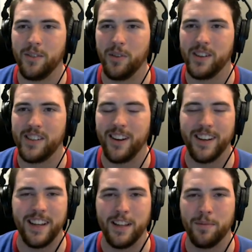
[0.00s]
so we're starting
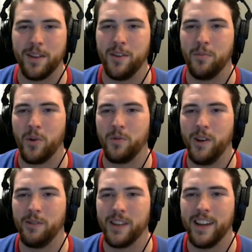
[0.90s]
to get them a little more
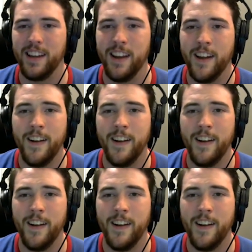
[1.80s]
frequently.